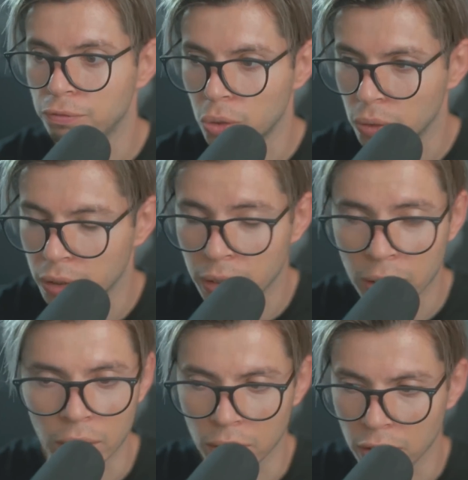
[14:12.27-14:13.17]
falling
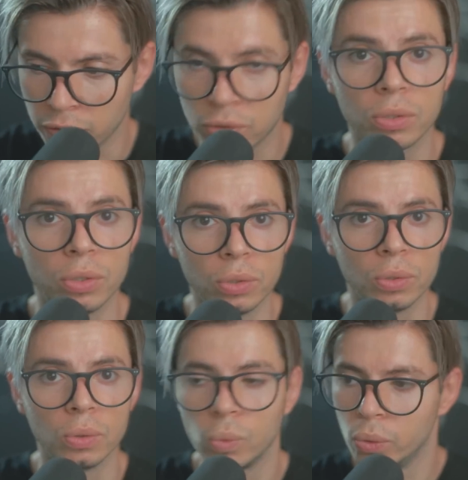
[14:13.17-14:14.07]
in love to
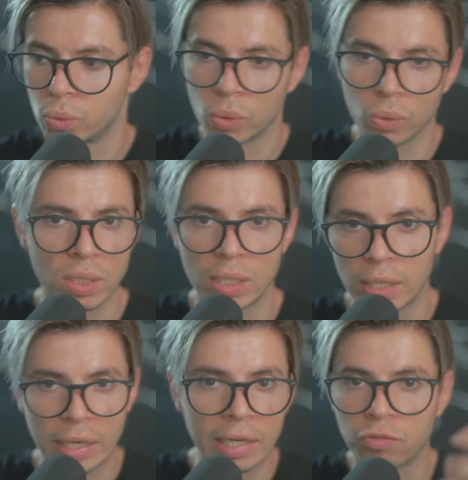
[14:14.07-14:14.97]
do with
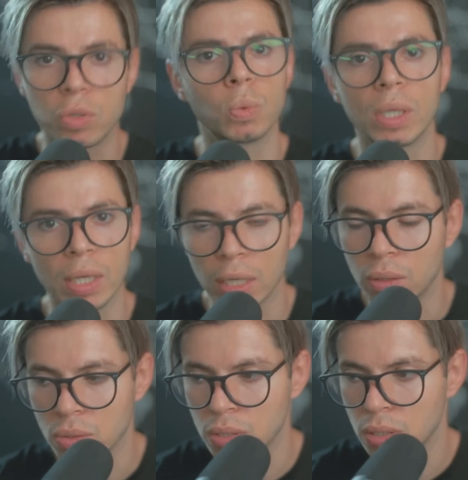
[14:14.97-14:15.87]
Rosé and everyone
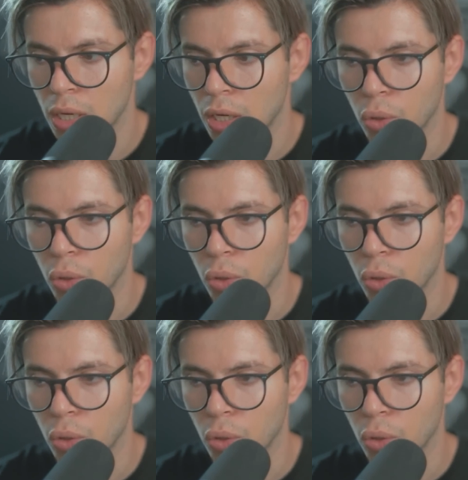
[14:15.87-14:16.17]
else